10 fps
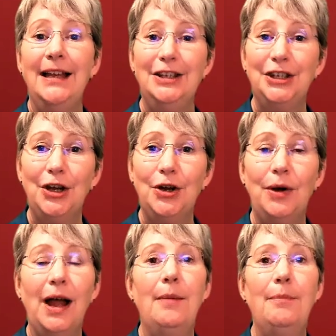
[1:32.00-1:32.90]

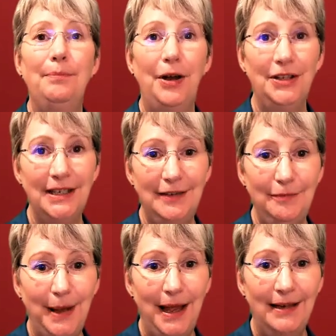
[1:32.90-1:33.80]
So
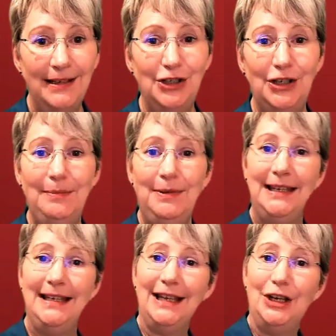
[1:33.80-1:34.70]
positive partnerships,
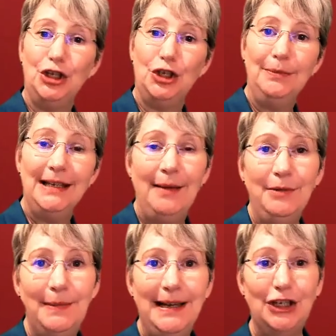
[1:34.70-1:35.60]
this can
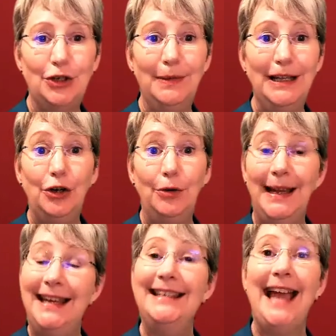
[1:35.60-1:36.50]
sometimes mean somebody coming
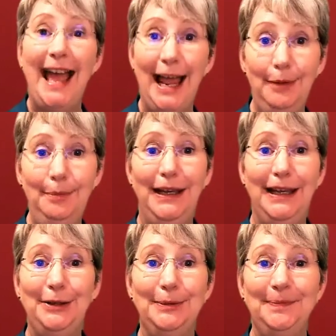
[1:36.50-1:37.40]
in to help
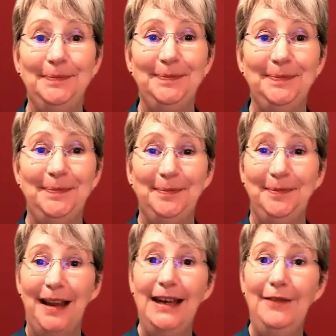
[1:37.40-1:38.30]
you.
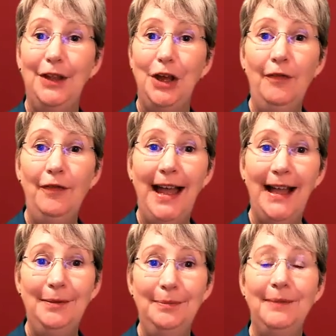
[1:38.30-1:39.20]
And if they offer
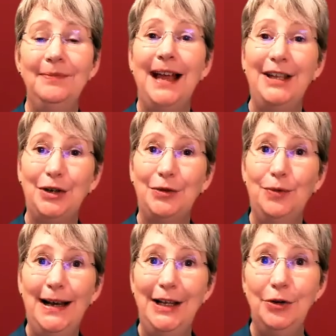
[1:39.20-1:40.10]
help, that's a
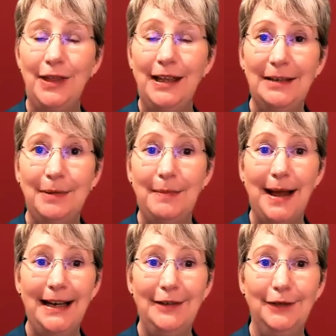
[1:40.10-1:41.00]
really good thing to be
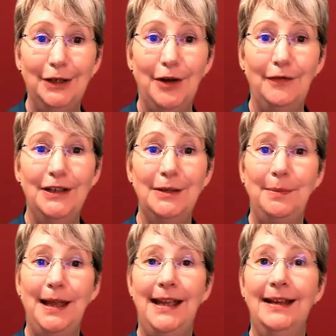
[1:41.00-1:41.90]
mindful of and to
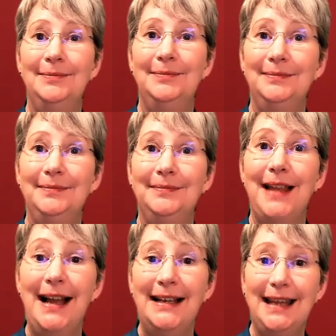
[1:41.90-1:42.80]
be
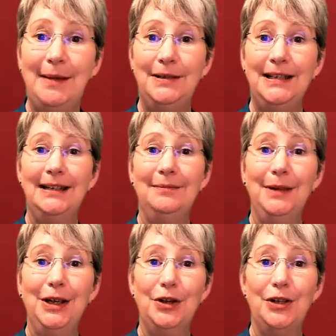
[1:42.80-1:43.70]
accepting,
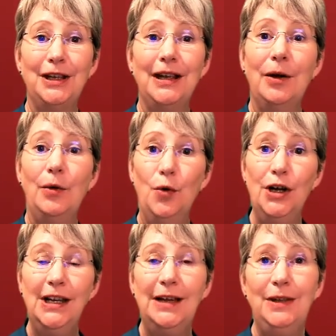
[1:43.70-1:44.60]
because
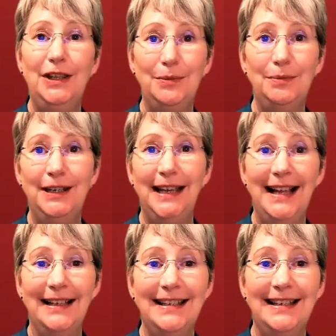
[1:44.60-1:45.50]
working with somebody
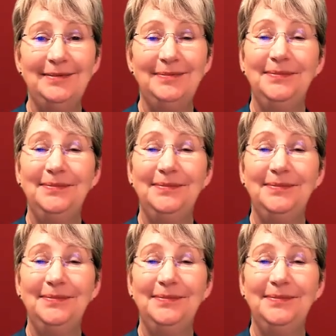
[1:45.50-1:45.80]
else